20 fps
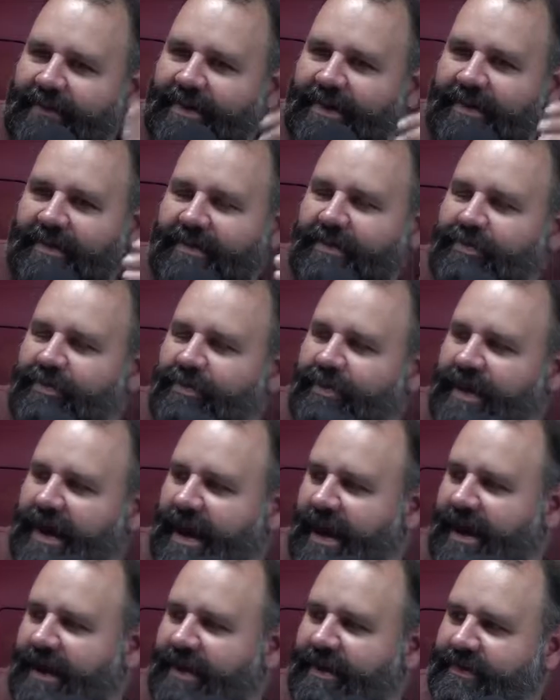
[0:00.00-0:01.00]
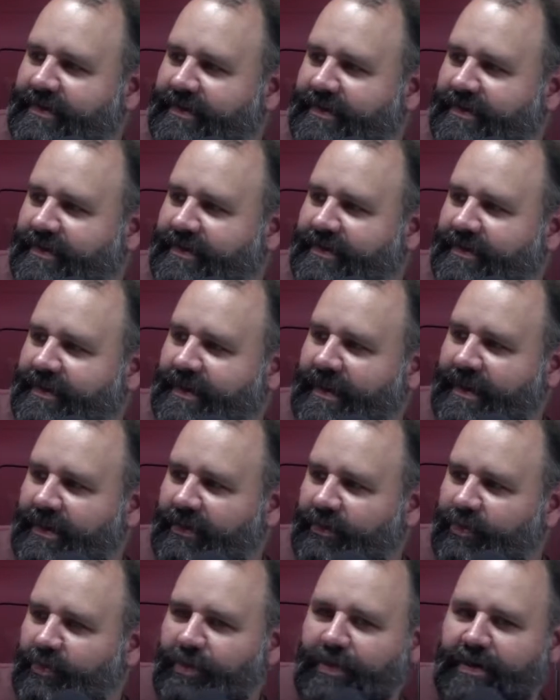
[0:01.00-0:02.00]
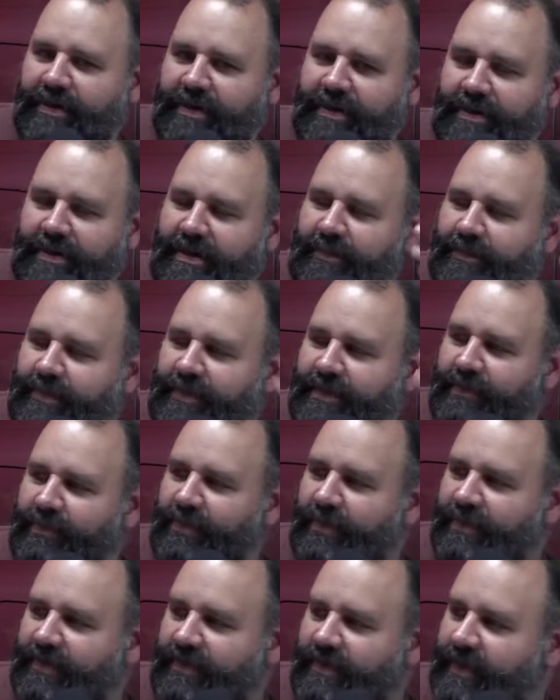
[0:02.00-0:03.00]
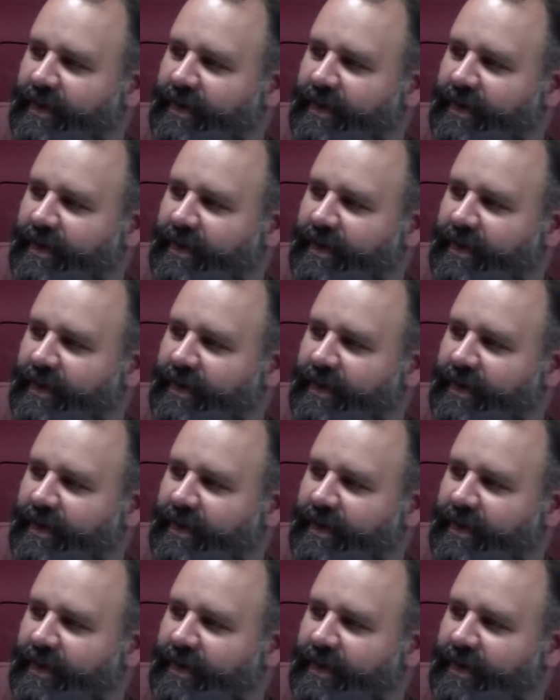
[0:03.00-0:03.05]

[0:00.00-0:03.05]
little guys working up in pro spec.